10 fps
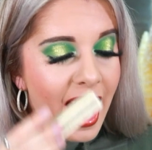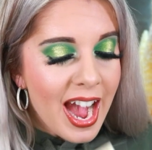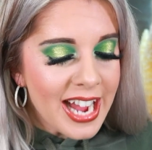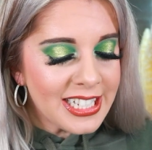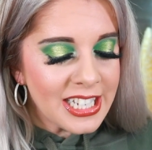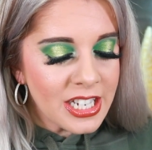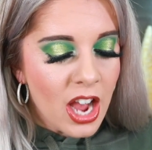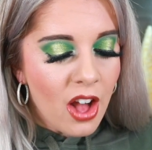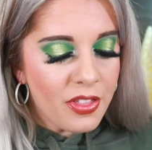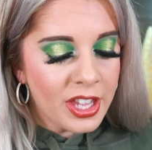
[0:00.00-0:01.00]
I did
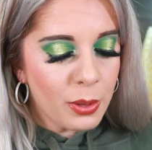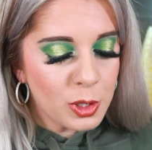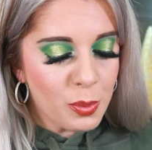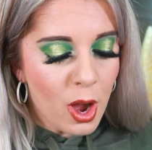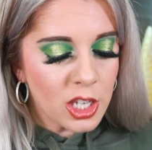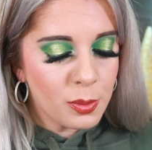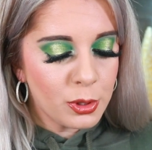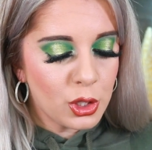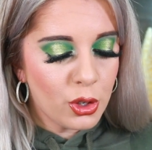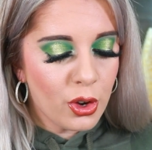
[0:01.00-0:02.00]
not think it was
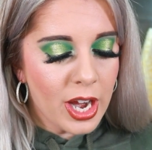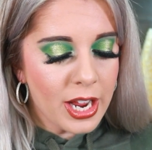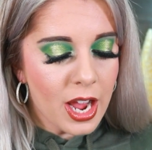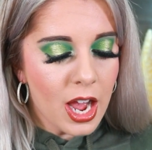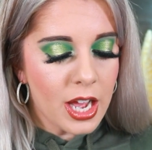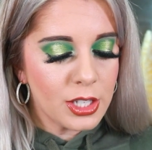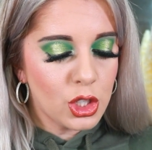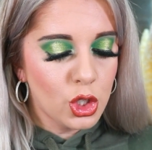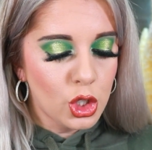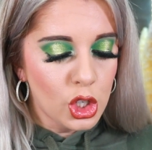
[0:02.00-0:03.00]
possible to create a
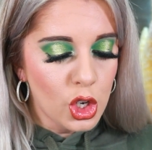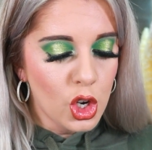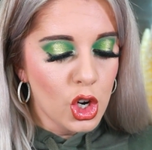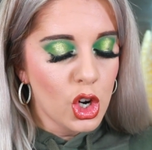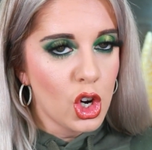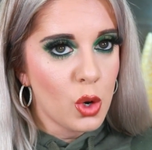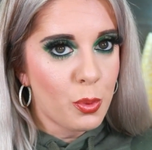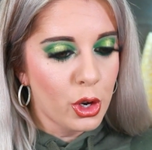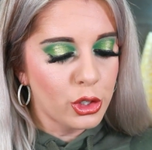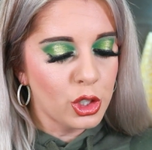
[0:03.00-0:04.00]

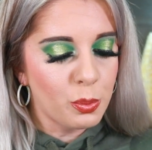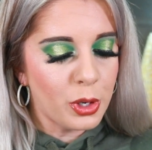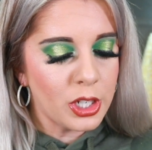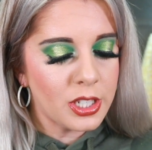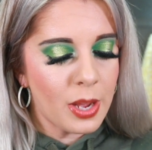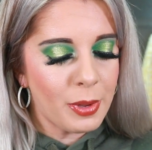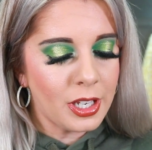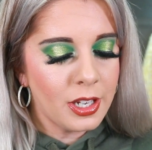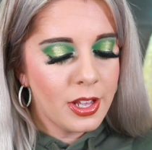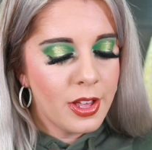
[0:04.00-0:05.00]
super, I
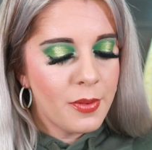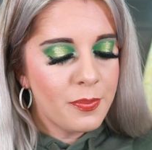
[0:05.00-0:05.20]
mean, look,